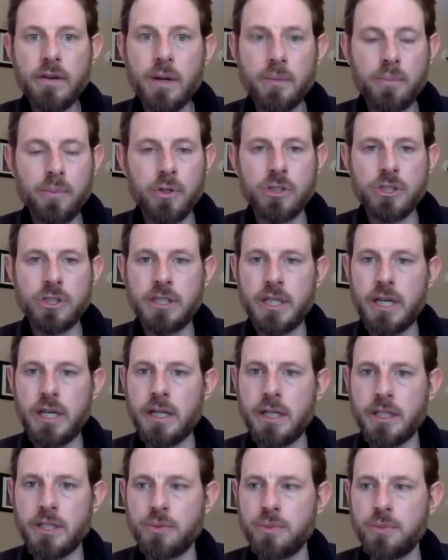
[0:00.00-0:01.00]
it a
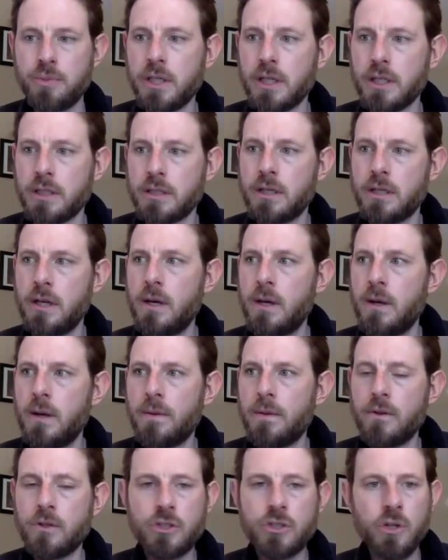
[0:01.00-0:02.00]
percentage because
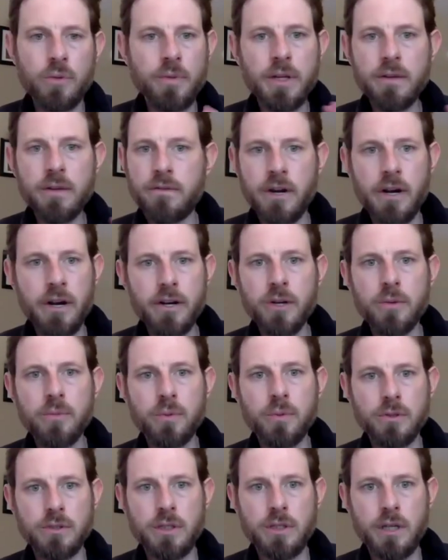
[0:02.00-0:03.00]
there's so many
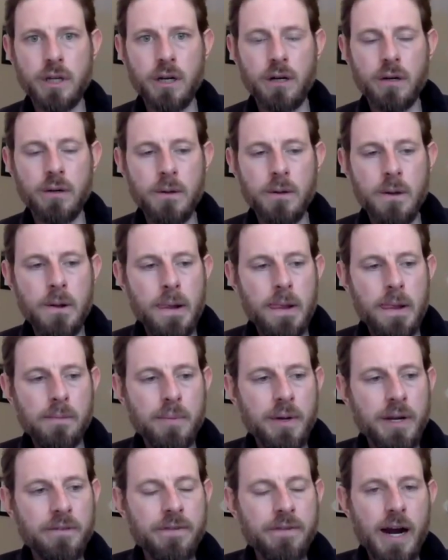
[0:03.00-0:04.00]
variables there.
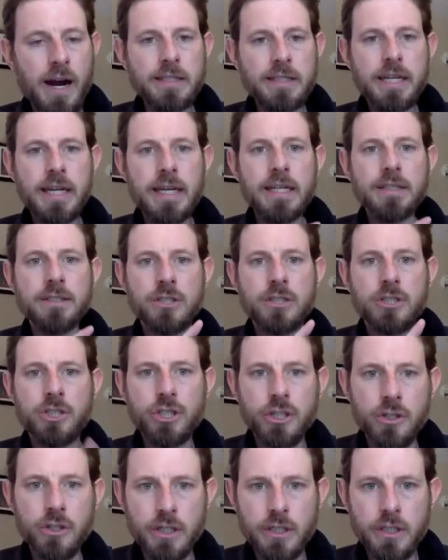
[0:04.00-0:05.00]
But if I take it
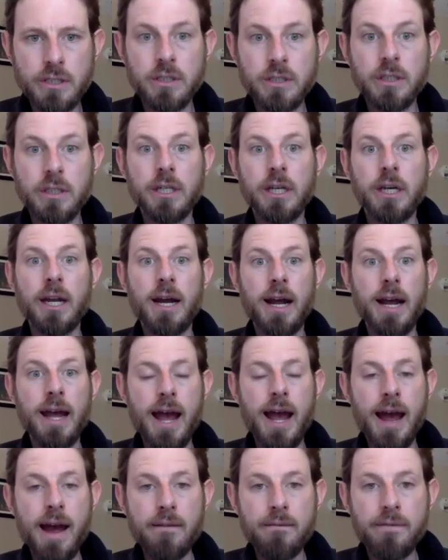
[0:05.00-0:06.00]
seriously and I
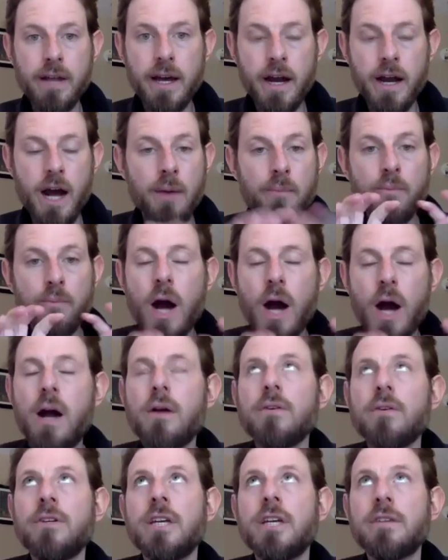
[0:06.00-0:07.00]
have that, I'm
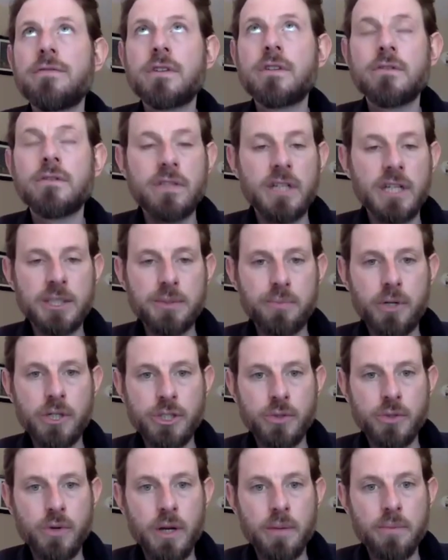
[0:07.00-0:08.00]
gift of
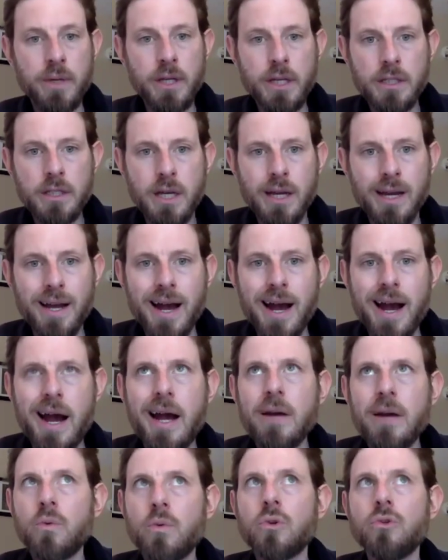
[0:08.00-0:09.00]
desperation. What I mean is like,
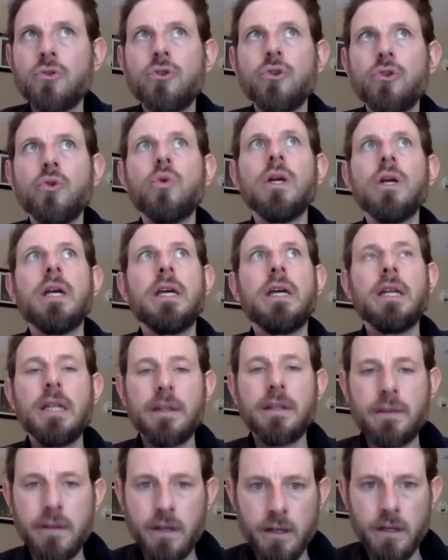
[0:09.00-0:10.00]
I will do
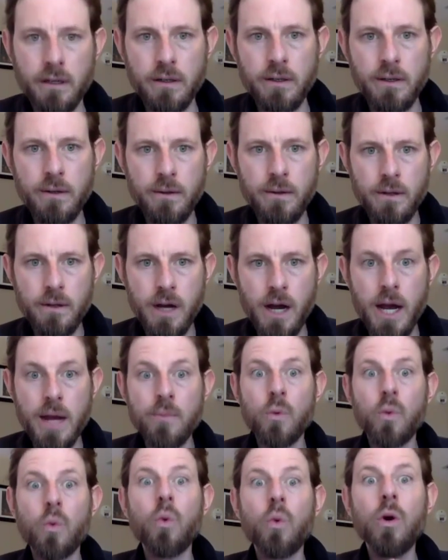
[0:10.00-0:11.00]
anything.
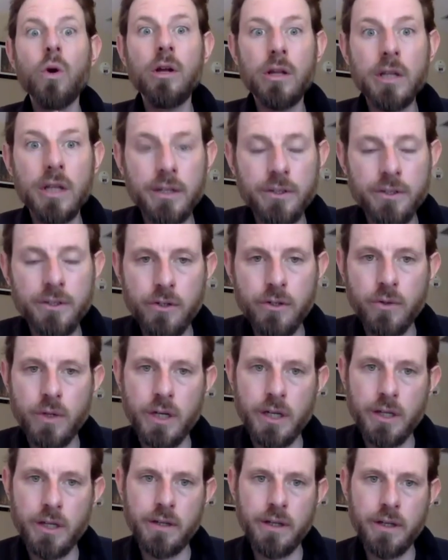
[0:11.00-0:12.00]
I'm willing to do
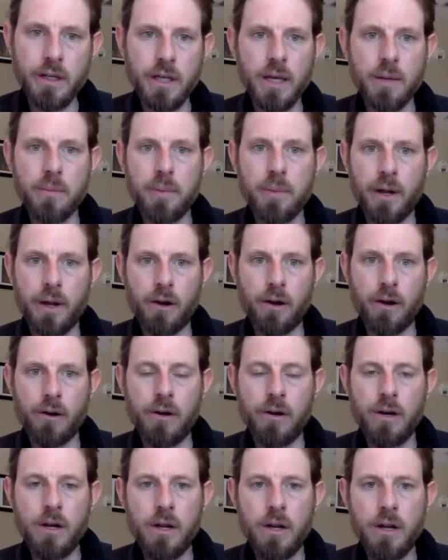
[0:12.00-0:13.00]
anything to get better
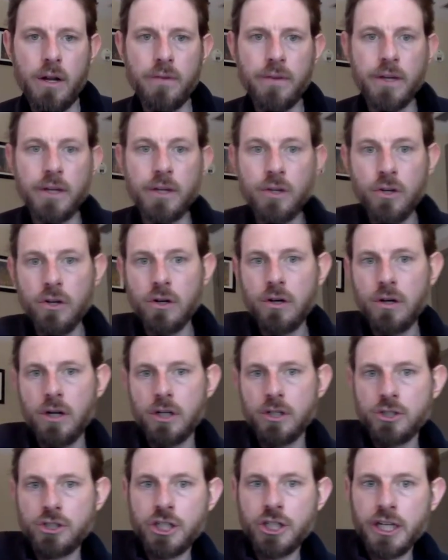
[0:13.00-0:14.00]
then your
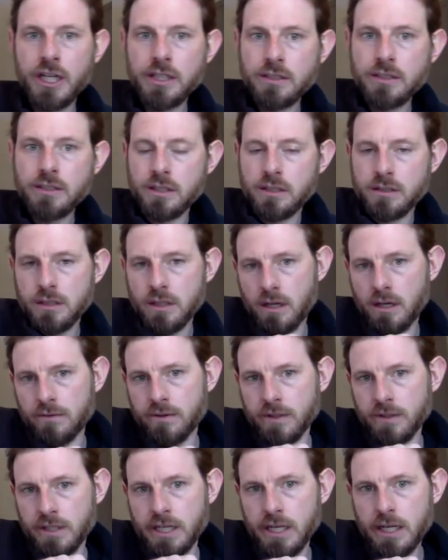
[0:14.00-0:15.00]
chances
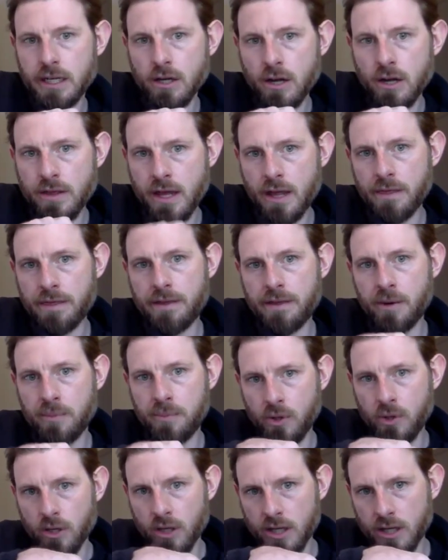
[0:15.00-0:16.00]
of getting on that
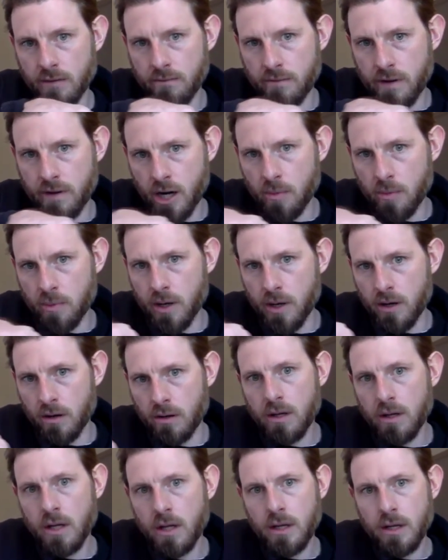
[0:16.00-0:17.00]
therapeutic conveyor
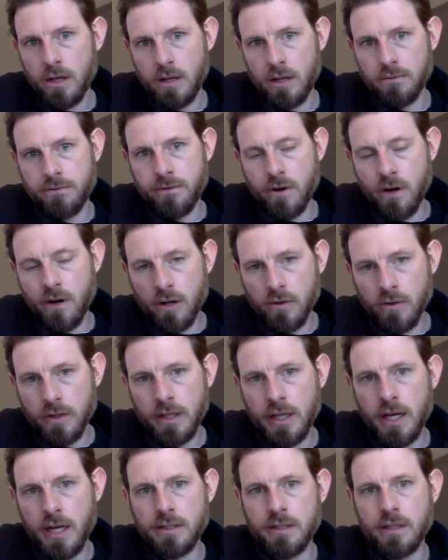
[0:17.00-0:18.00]
belt and
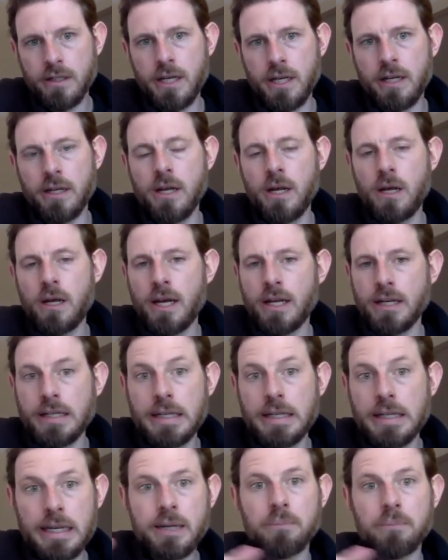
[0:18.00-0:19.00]
following that to the end and
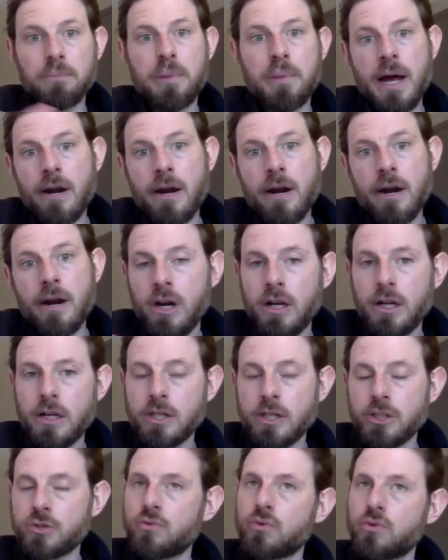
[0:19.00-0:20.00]
getting better
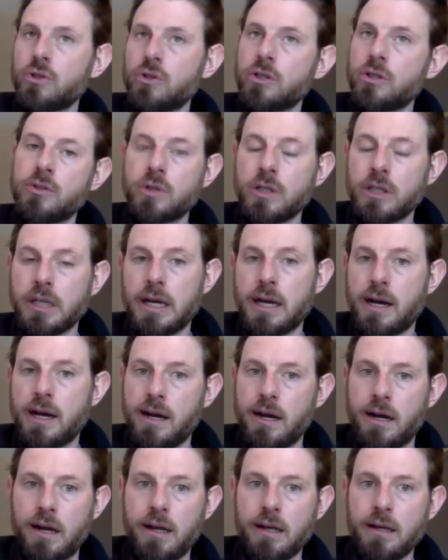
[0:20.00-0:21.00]
is really, really
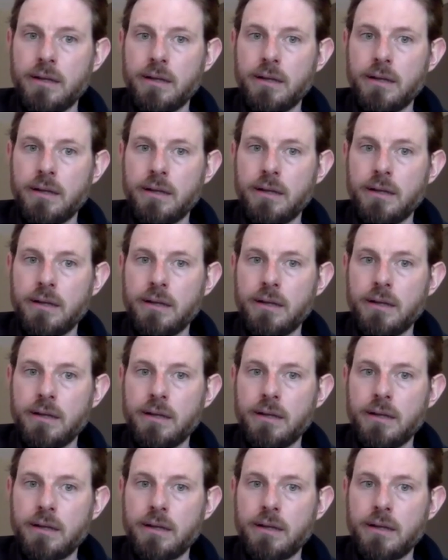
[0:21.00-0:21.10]
high.